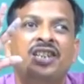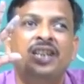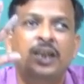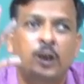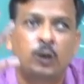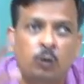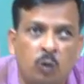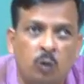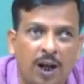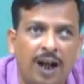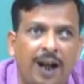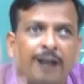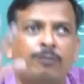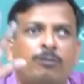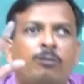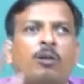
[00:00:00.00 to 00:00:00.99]

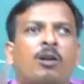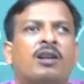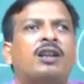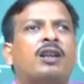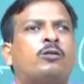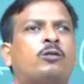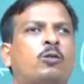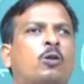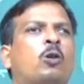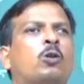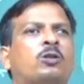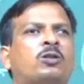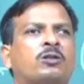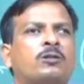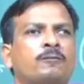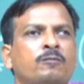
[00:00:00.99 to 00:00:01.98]
required for the course,